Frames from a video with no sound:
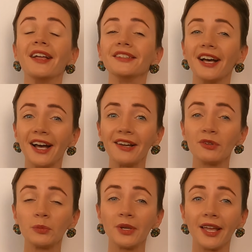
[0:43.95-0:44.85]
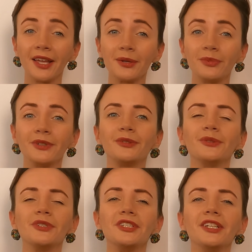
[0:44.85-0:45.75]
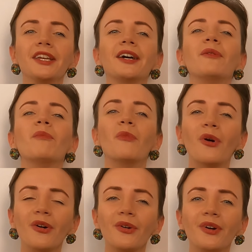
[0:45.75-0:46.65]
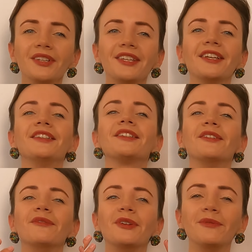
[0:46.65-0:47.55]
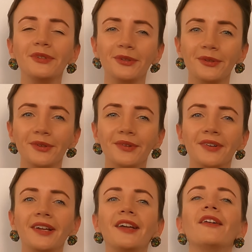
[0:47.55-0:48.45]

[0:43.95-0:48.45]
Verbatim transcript: and I will be able to share more content with you.